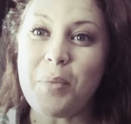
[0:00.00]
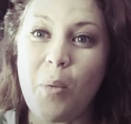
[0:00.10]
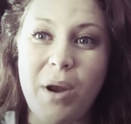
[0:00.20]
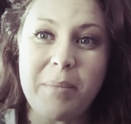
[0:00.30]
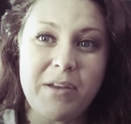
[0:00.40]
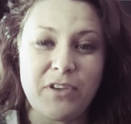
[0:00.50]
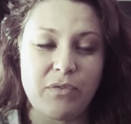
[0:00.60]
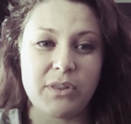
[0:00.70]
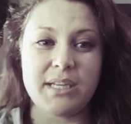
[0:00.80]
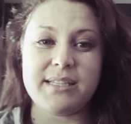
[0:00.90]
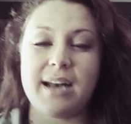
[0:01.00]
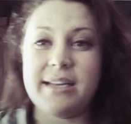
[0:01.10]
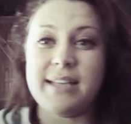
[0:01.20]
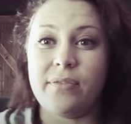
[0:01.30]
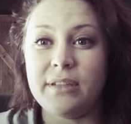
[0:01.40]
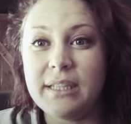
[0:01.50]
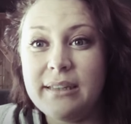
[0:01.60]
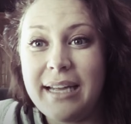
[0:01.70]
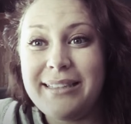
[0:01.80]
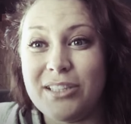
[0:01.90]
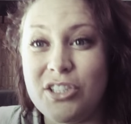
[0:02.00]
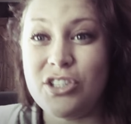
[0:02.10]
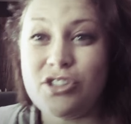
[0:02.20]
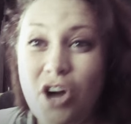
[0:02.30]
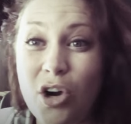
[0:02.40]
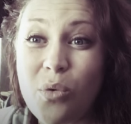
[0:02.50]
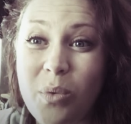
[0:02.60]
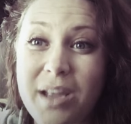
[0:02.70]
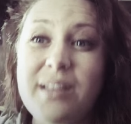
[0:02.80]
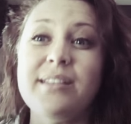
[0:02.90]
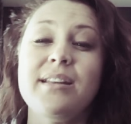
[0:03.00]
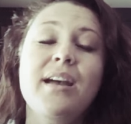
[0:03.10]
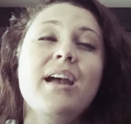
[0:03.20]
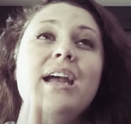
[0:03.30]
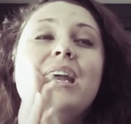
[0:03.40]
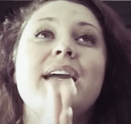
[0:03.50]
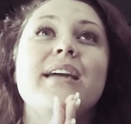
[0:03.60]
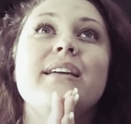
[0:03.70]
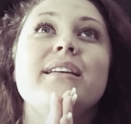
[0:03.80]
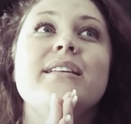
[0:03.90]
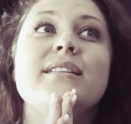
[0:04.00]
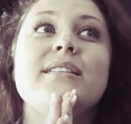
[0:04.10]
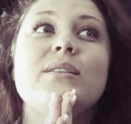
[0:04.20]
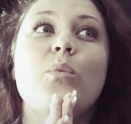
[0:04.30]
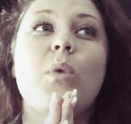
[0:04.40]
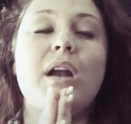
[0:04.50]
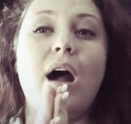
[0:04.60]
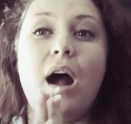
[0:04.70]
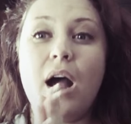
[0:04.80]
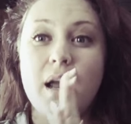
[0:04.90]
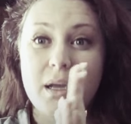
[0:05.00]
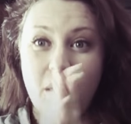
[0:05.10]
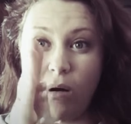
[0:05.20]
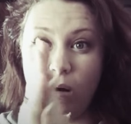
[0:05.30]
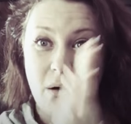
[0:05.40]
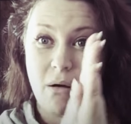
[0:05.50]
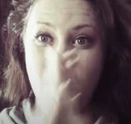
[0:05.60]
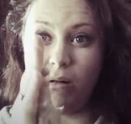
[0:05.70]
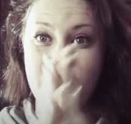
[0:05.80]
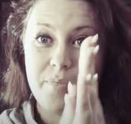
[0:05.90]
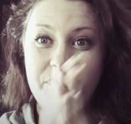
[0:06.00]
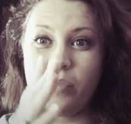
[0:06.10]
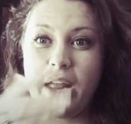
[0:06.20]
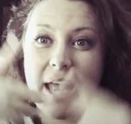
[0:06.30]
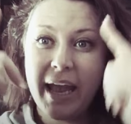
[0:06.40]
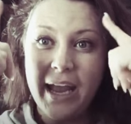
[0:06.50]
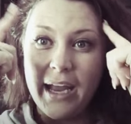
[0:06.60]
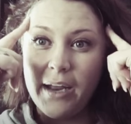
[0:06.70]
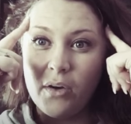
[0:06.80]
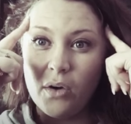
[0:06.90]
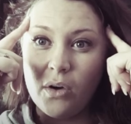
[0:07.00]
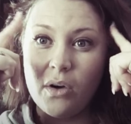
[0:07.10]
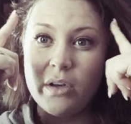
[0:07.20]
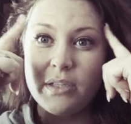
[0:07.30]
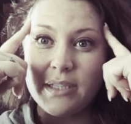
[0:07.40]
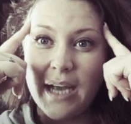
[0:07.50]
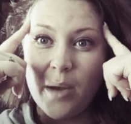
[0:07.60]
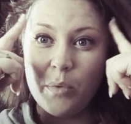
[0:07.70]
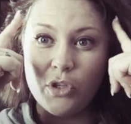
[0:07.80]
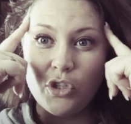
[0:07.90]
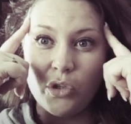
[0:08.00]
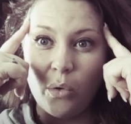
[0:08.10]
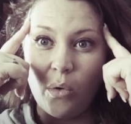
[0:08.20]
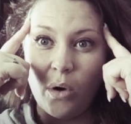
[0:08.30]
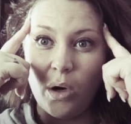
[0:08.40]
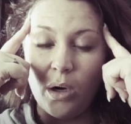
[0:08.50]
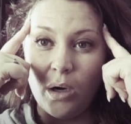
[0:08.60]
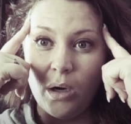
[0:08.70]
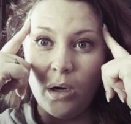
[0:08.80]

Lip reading: one of my favorite things that I definitely like to start with is what I call inner saboteur